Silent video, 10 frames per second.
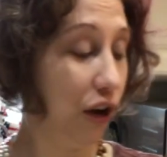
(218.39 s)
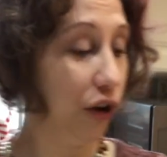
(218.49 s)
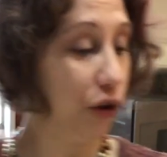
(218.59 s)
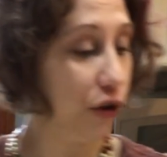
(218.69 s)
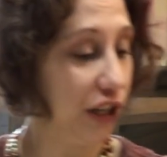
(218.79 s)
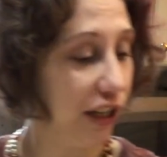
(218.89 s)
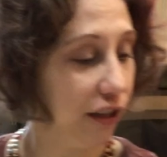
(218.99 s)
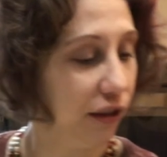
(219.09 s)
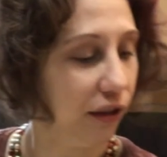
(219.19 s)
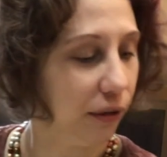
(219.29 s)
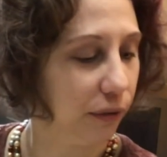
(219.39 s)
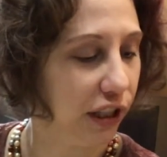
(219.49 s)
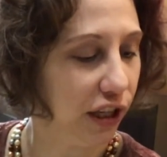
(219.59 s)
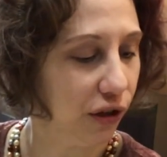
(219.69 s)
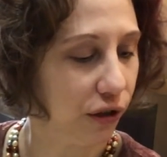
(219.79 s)
cooking when
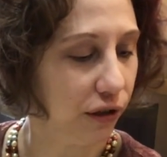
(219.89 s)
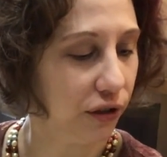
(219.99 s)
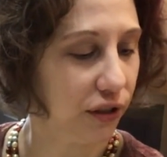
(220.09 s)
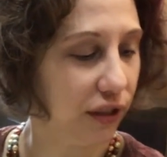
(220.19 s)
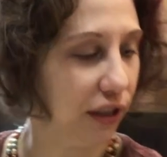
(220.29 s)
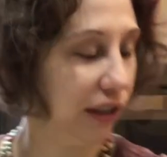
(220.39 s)
he cooks.